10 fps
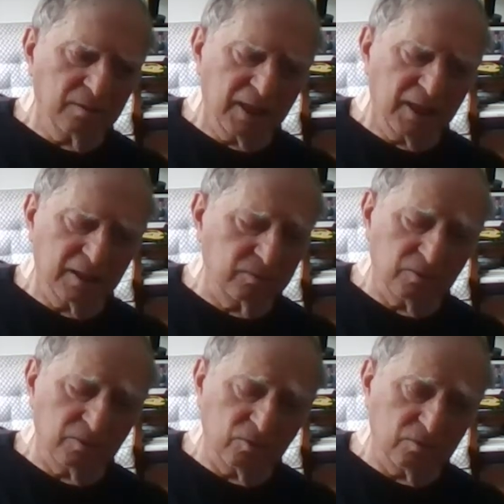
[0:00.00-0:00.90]
had a
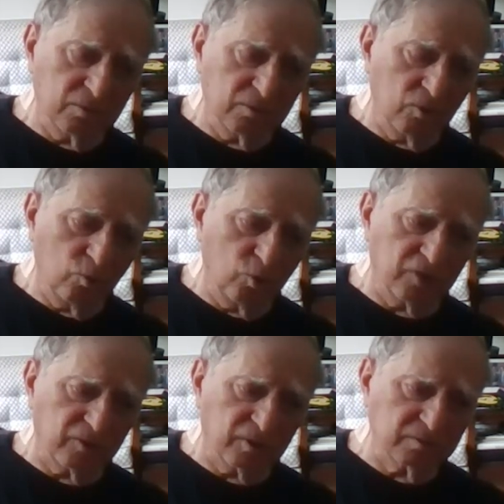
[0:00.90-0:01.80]

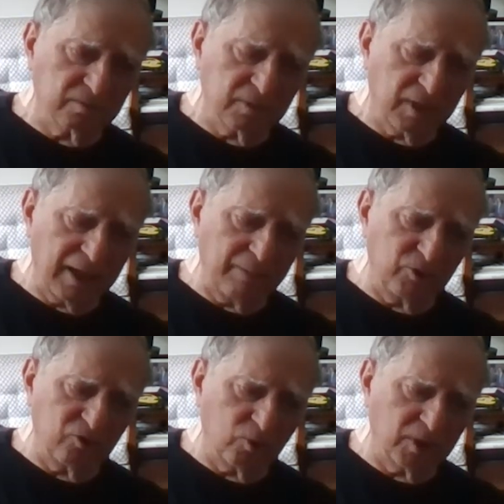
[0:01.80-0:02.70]
wonderful
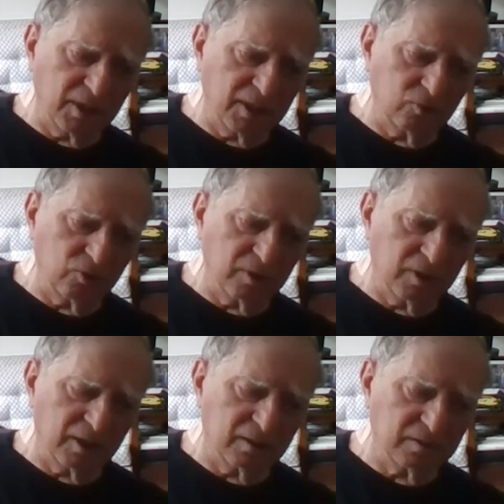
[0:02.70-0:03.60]
ambush one night where they